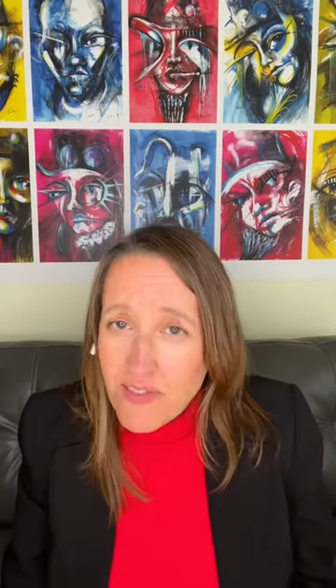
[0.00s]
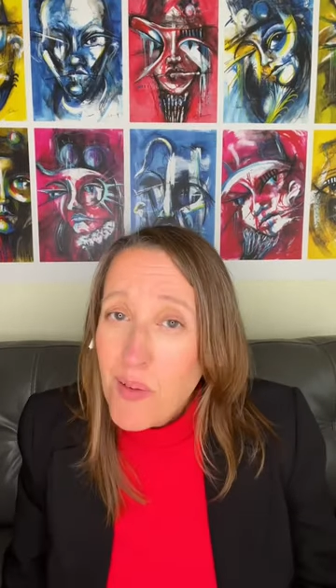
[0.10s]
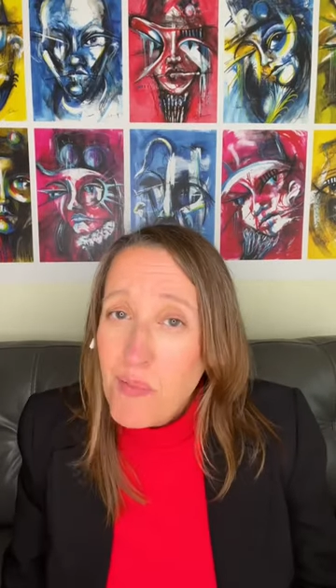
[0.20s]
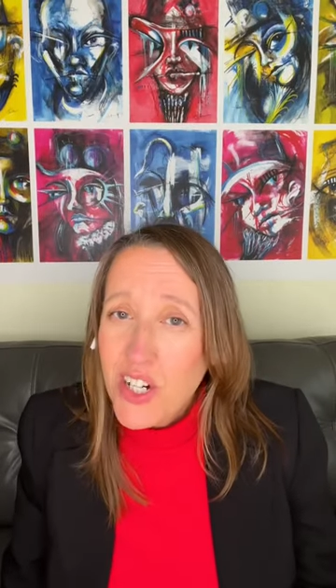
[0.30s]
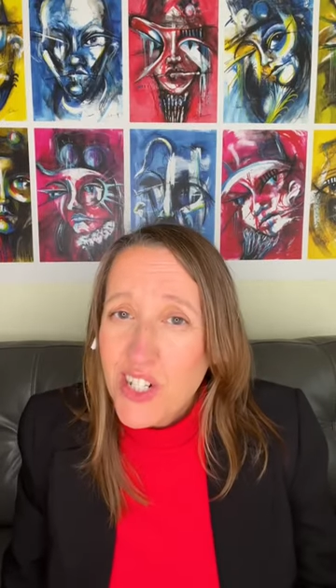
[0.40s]

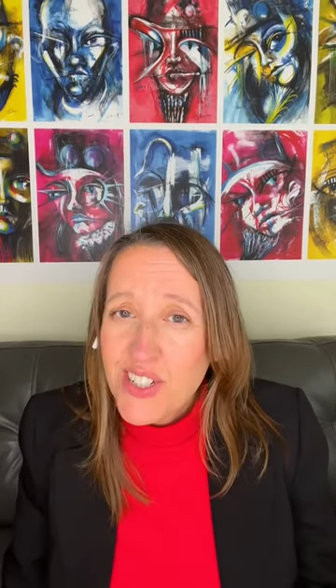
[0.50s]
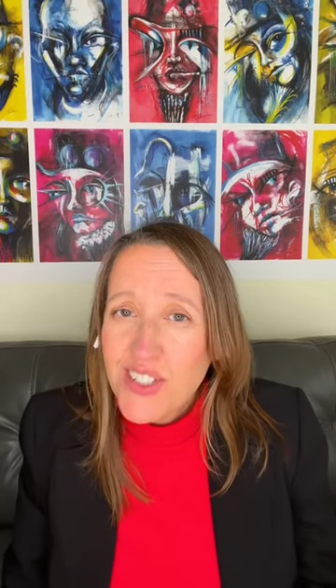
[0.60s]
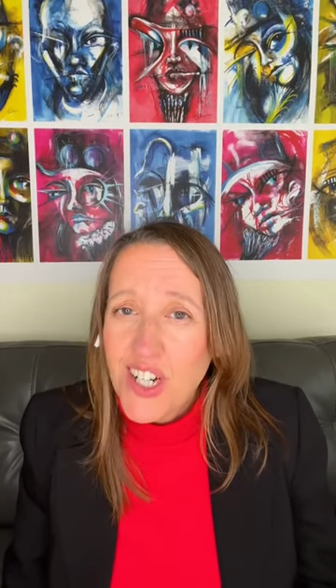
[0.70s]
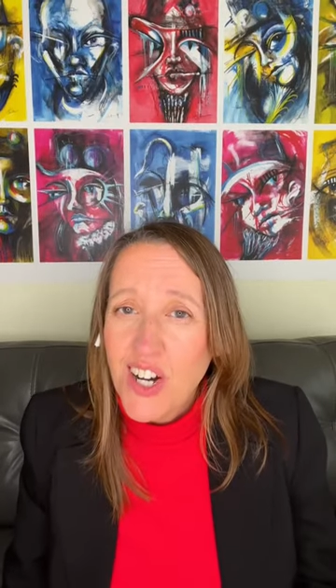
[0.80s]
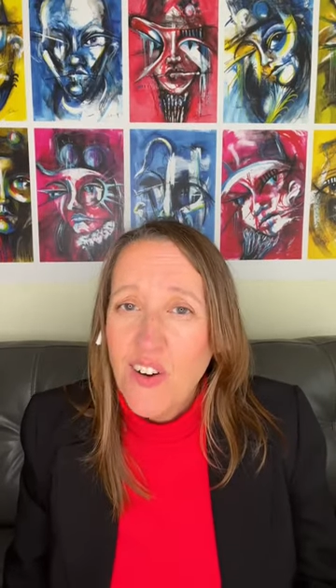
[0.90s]
find my art
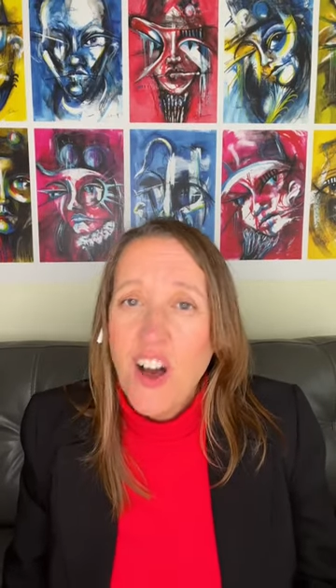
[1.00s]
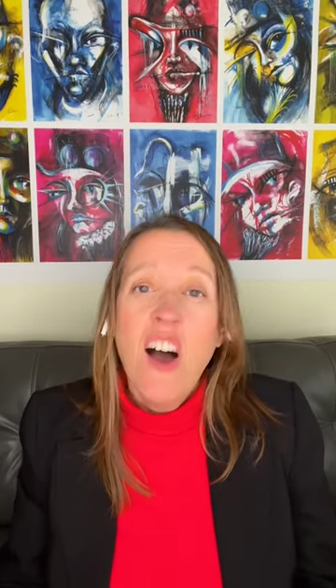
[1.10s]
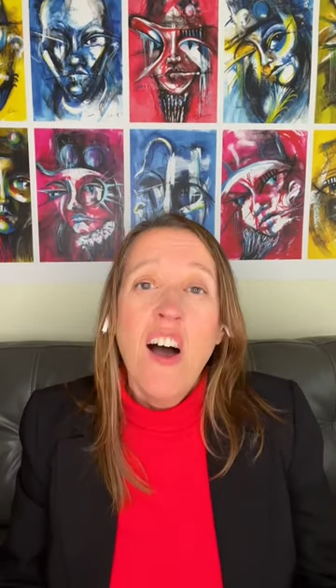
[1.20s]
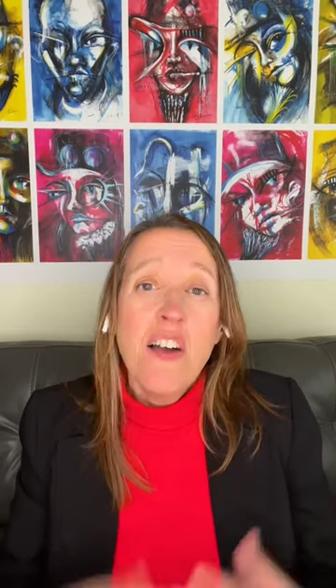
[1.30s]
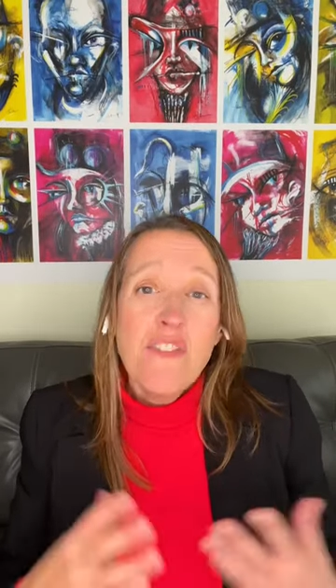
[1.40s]
style,
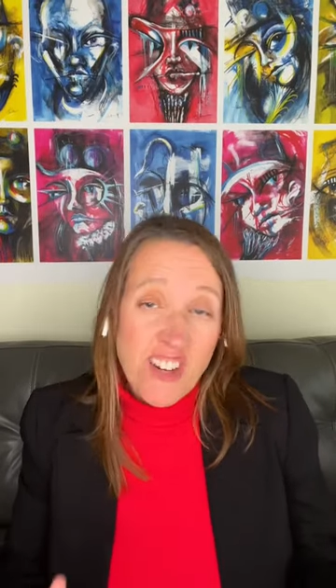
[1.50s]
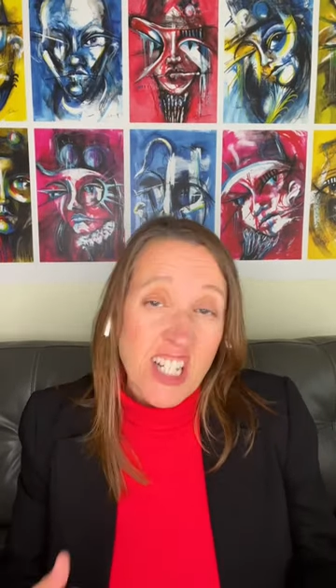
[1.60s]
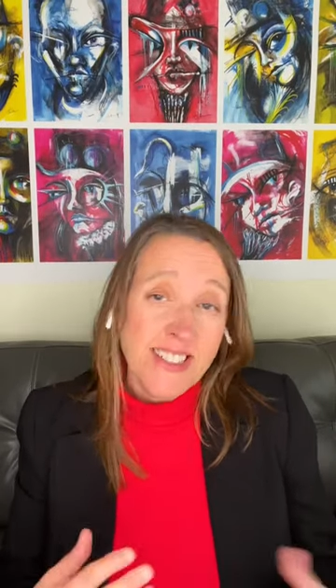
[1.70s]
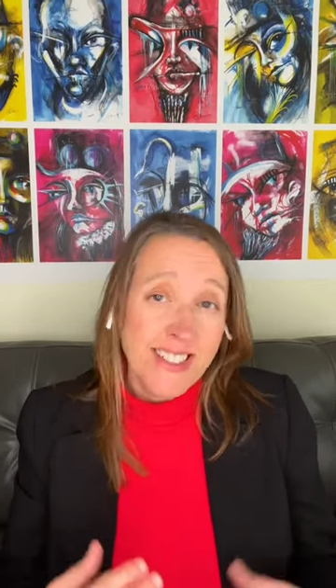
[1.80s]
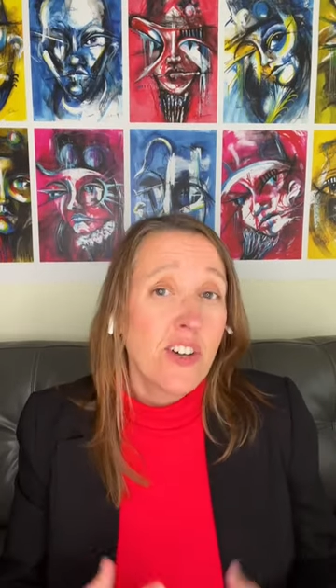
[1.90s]
I
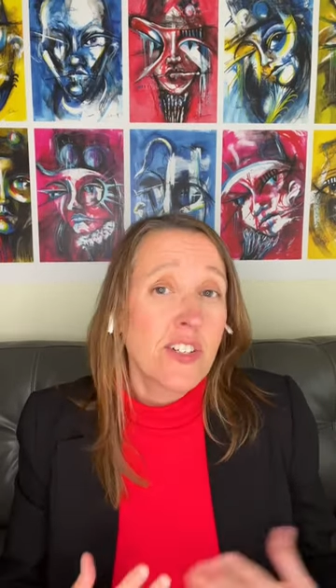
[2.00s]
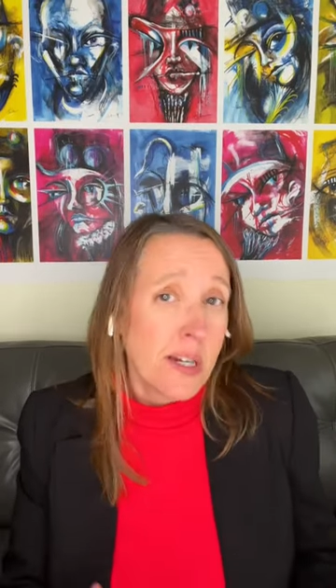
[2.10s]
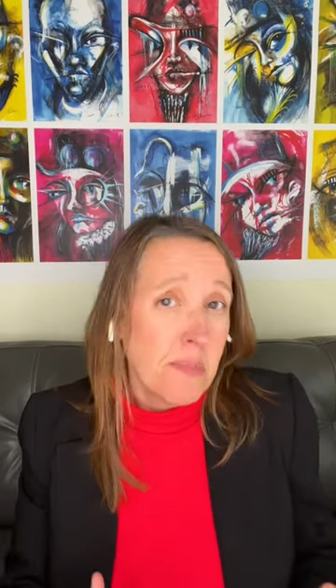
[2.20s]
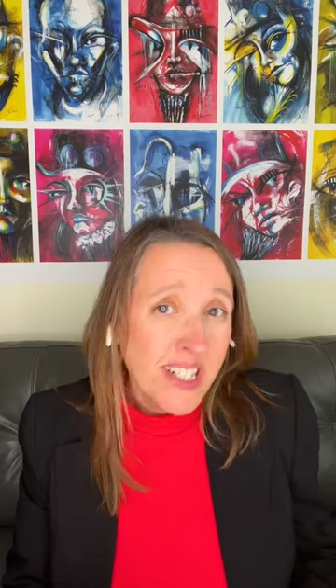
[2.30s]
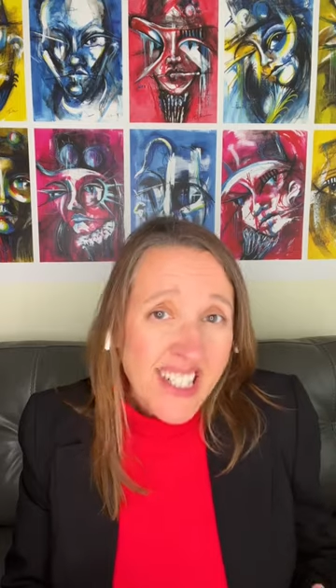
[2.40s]
first narrowed
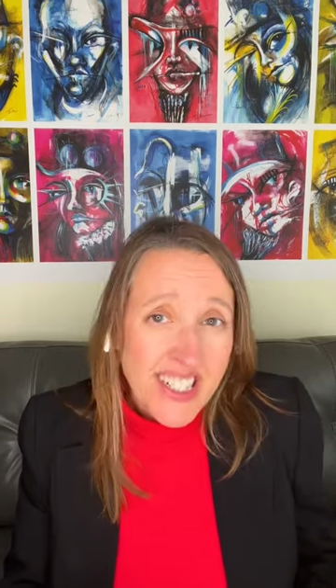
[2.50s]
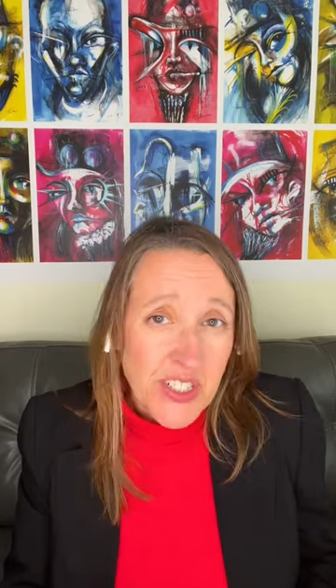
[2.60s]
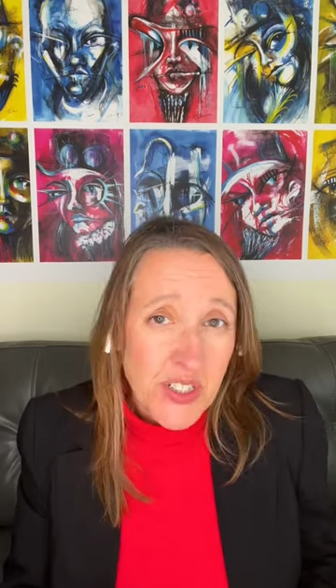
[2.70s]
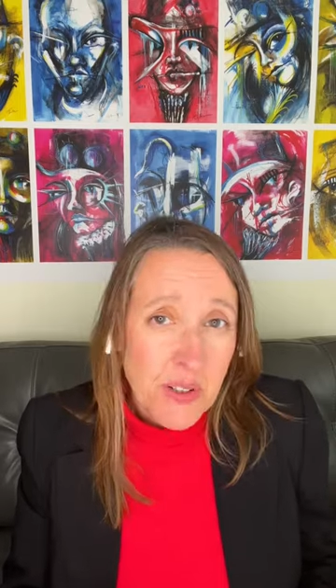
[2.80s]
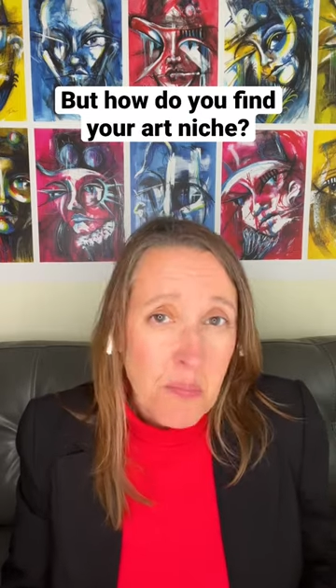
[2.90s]
down my
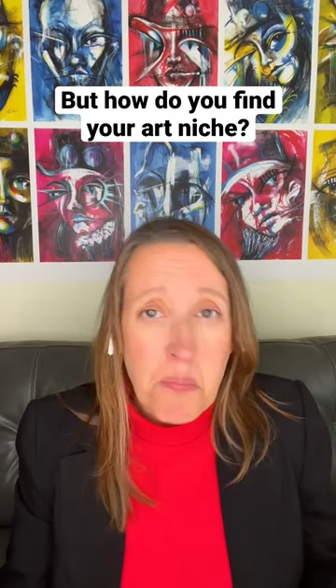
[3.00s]
niche.